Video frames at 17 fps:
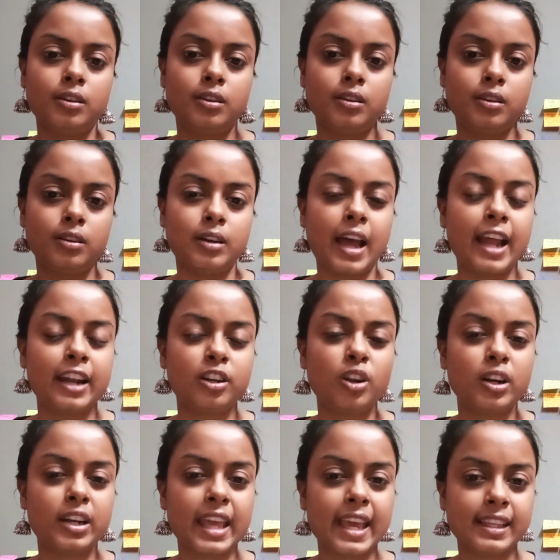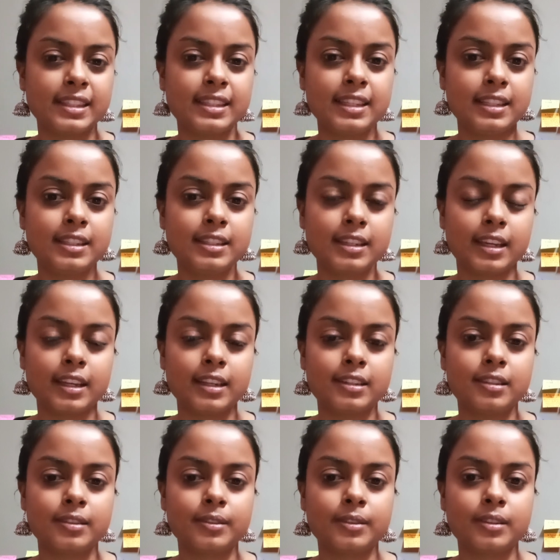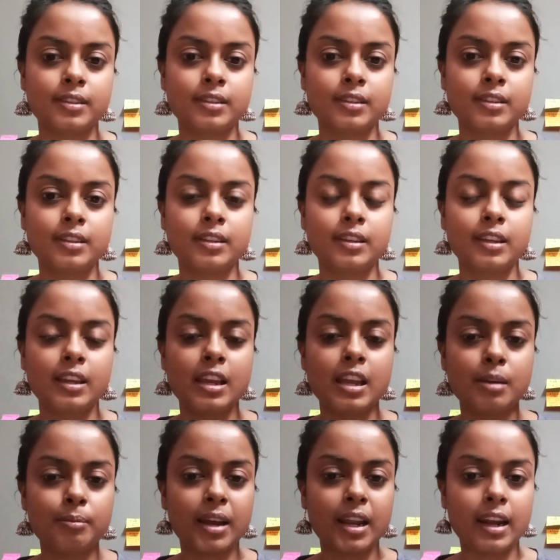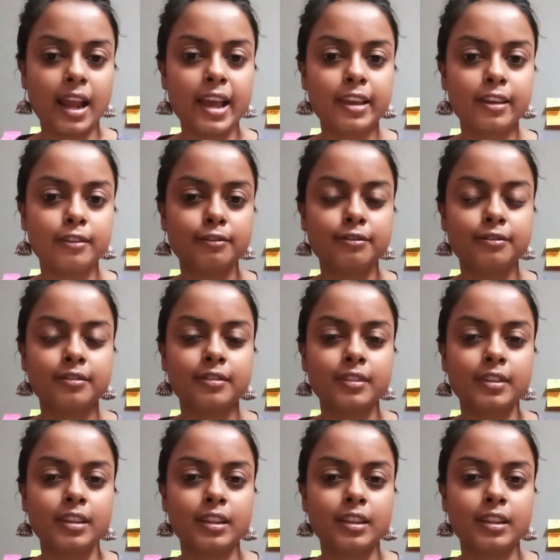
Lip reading: had not existed in my life,